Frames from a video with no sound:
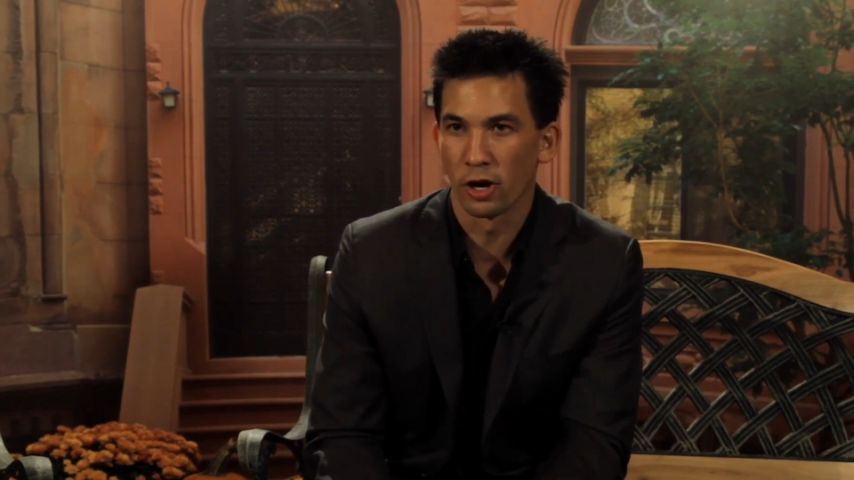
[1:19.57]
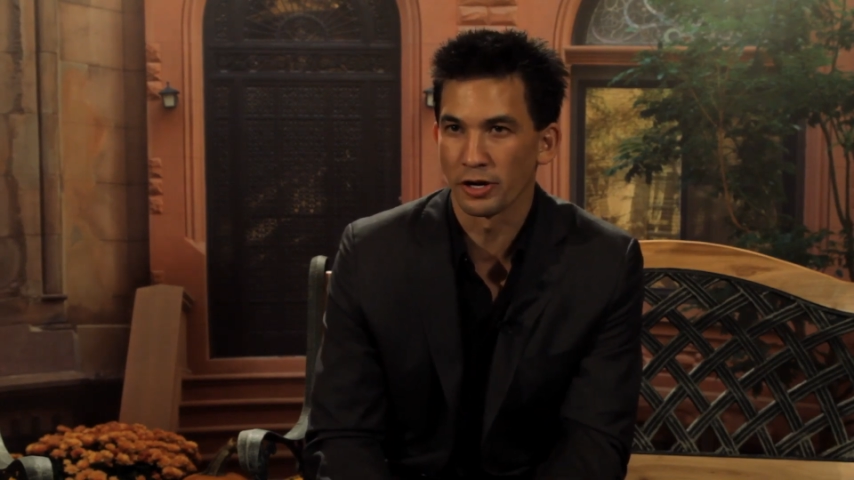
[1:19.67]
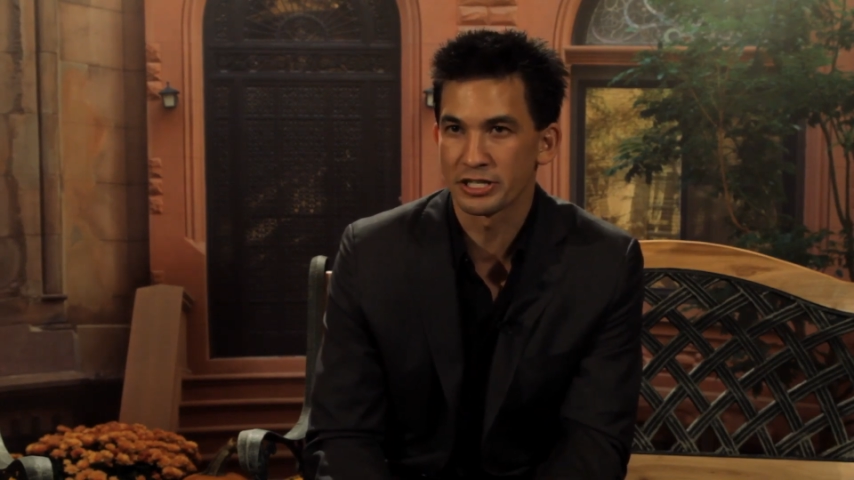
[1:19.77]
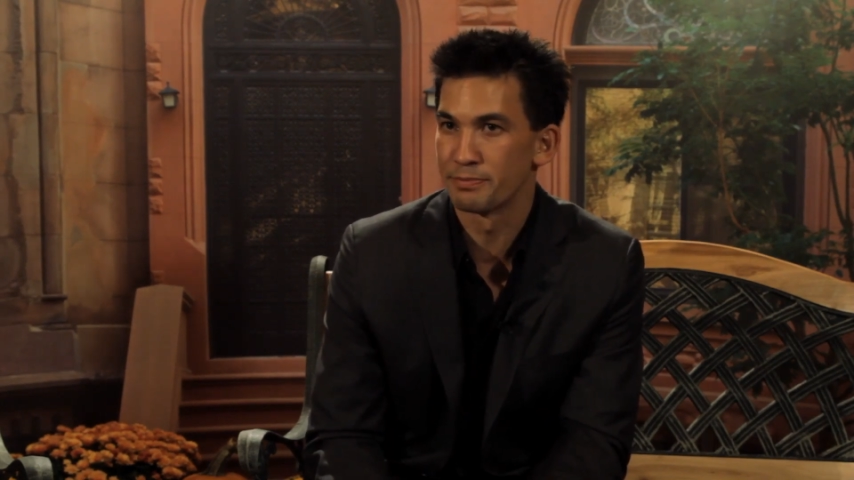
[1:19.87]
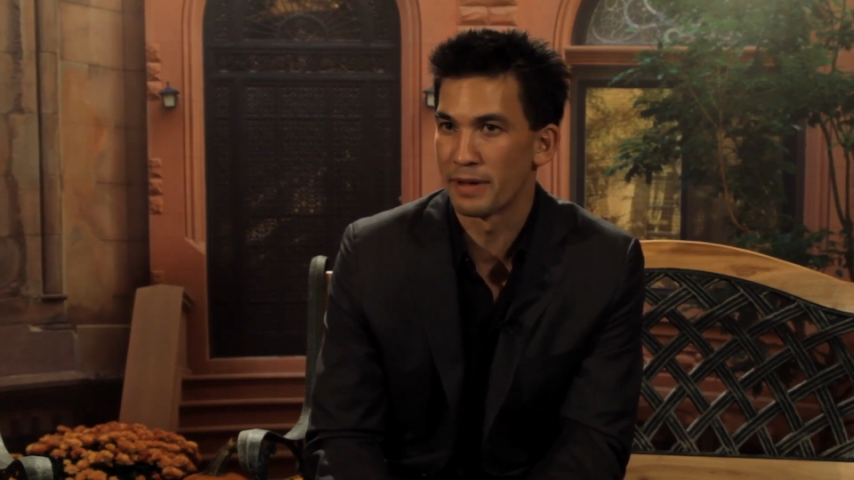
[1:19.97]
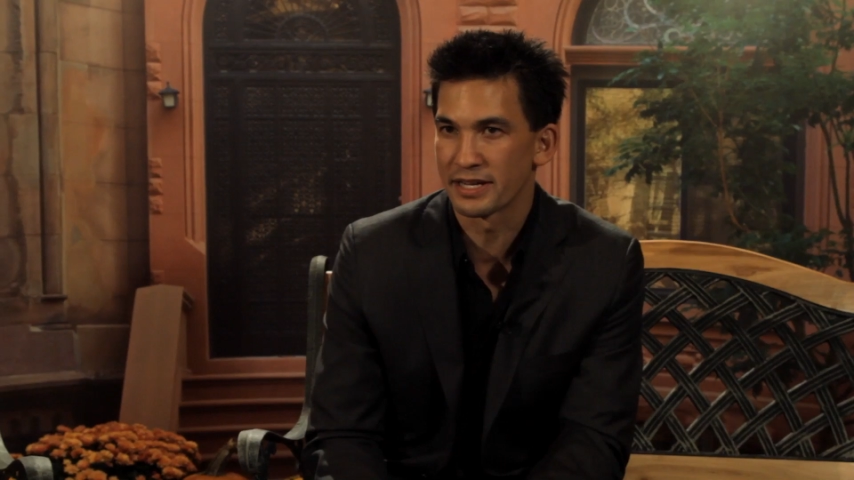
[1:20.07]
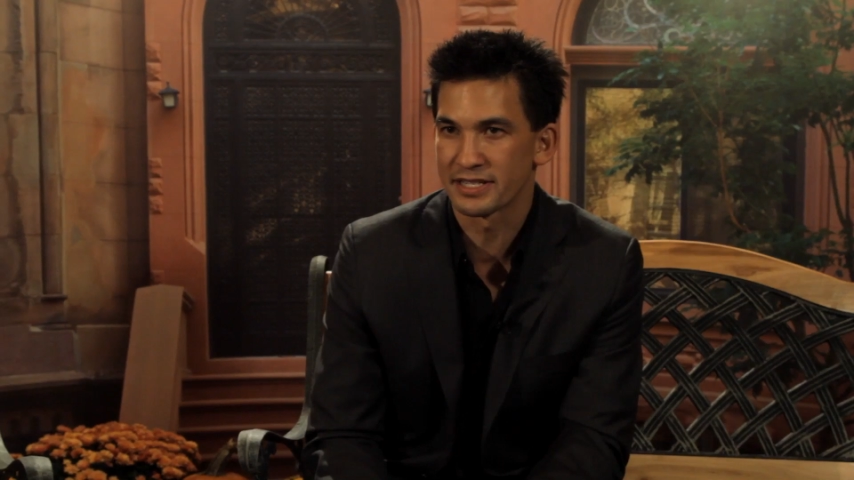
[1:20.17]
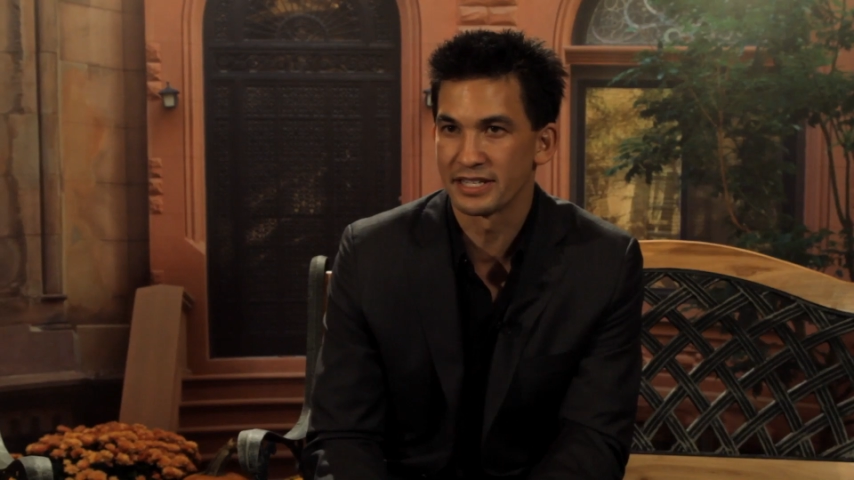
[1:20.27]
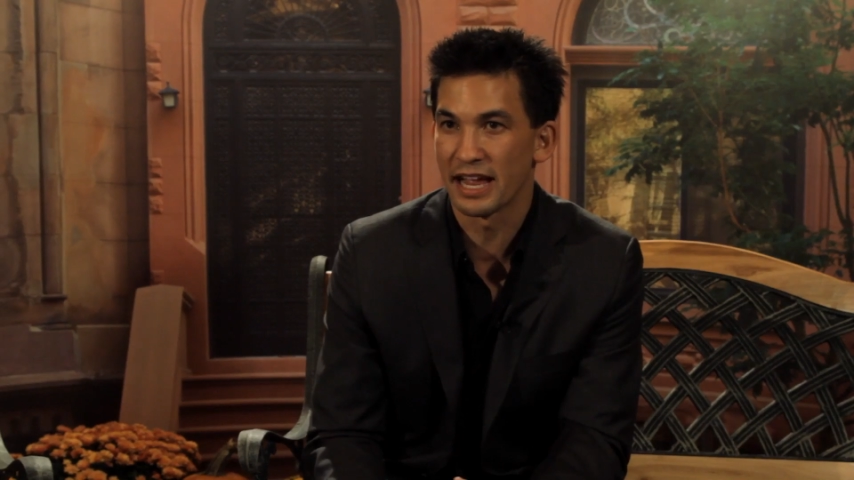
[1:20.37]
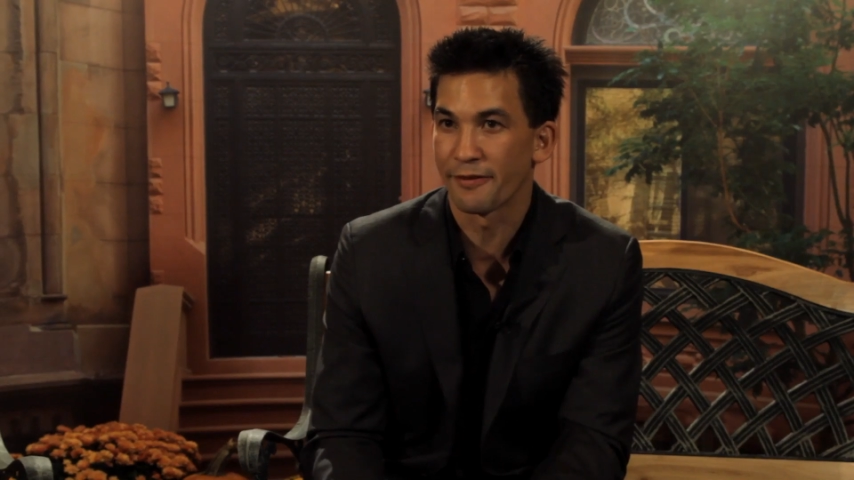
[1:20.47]
arts,
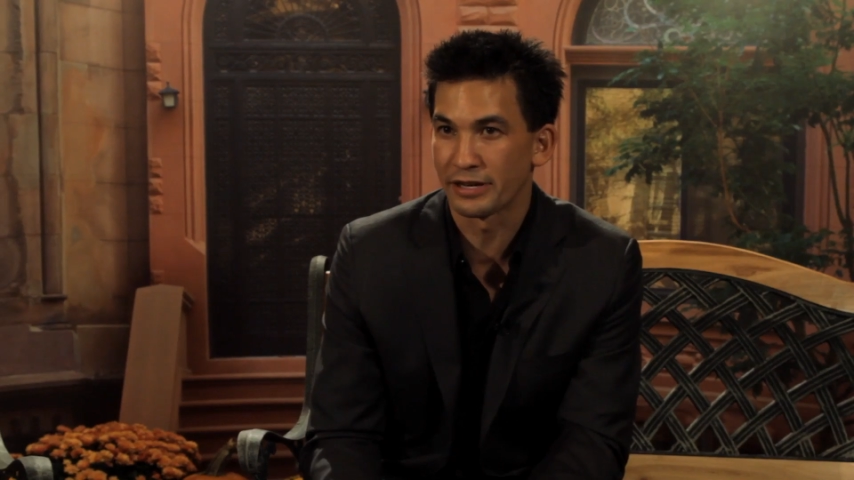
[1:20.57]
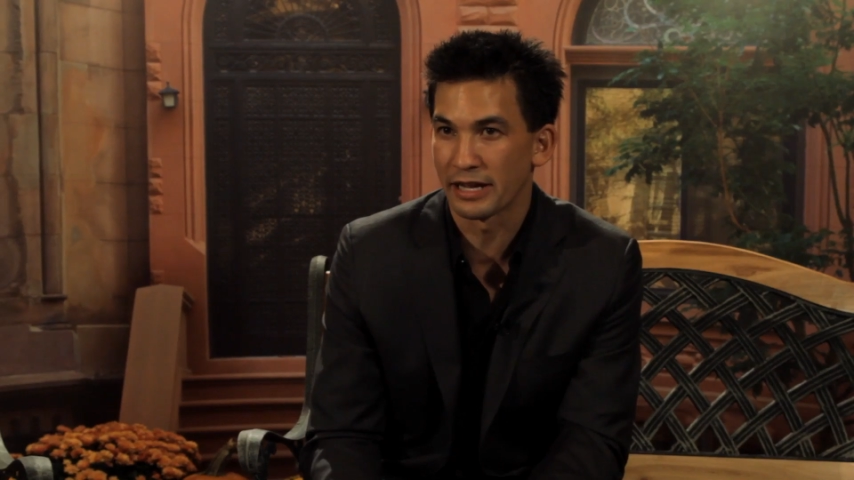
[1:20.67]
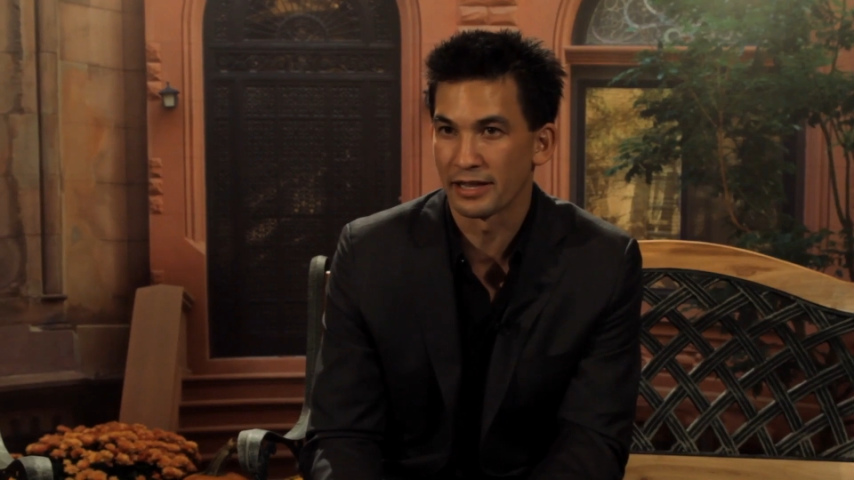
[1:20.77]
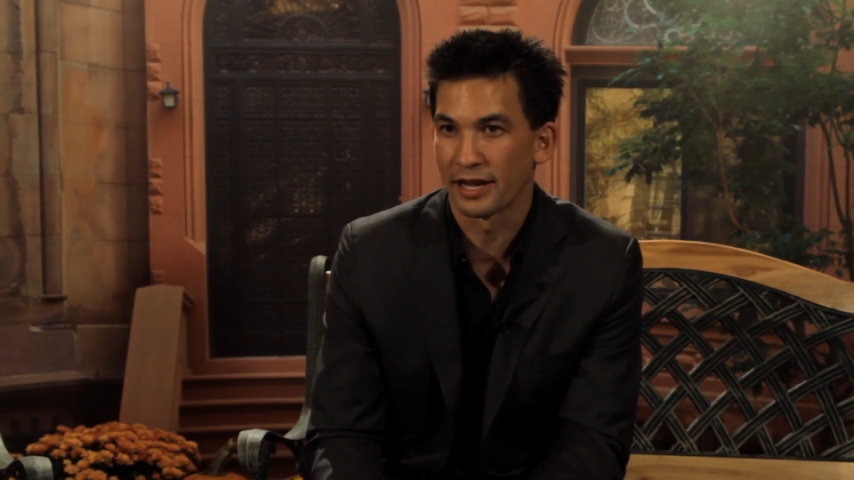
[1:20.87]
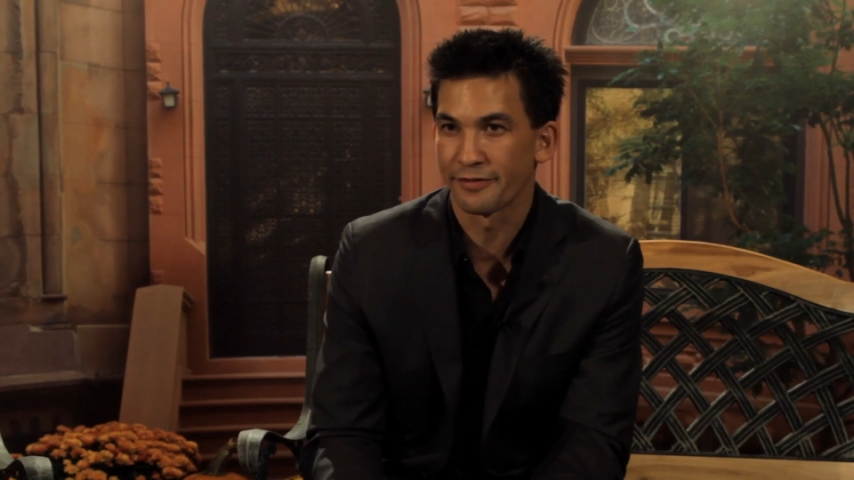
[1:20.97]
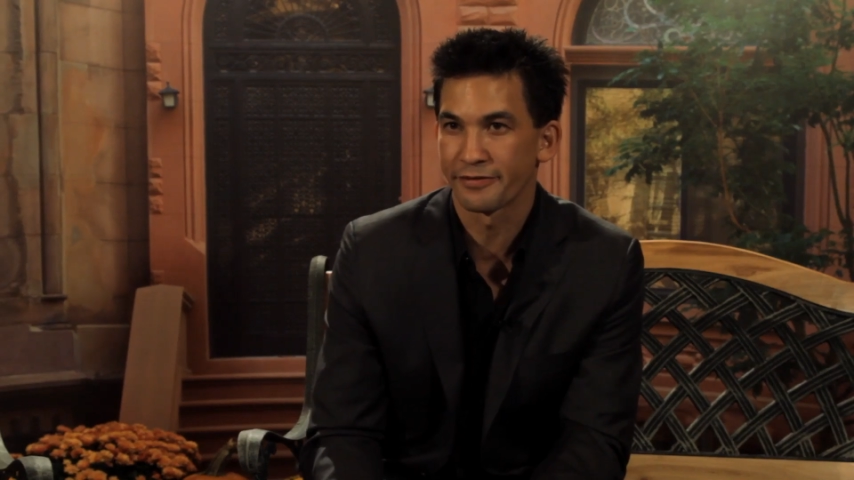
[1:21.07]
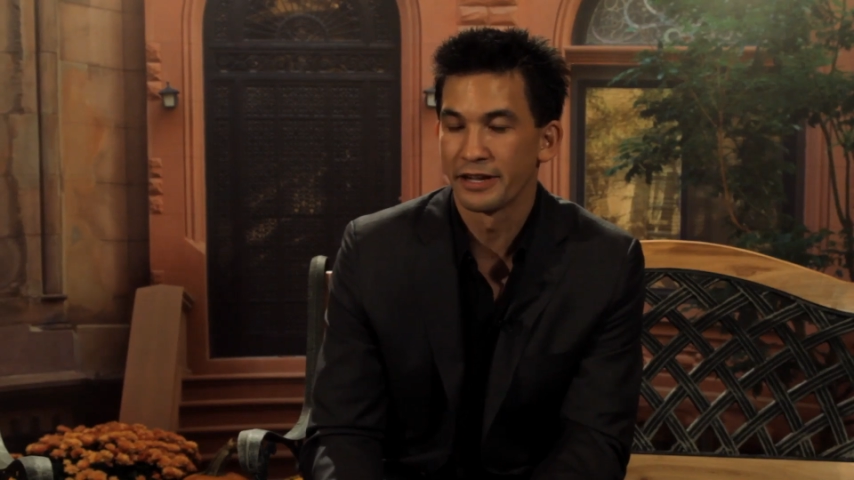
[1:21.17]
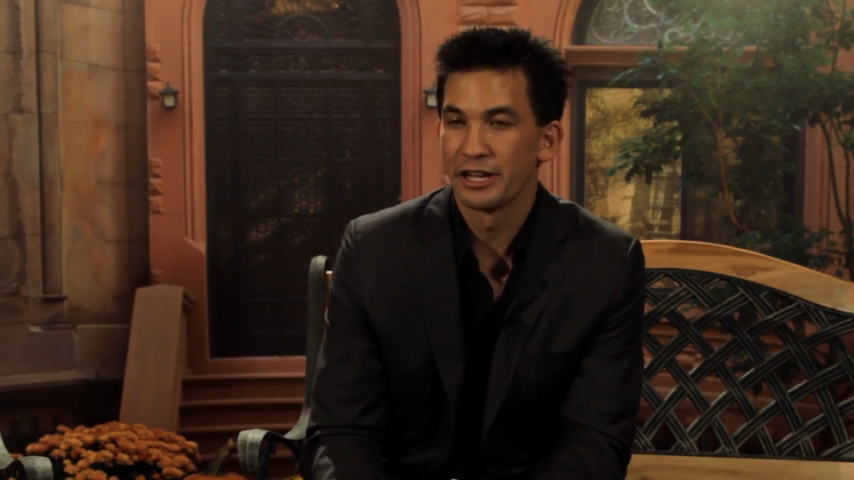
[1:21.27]
medicine, everyday life.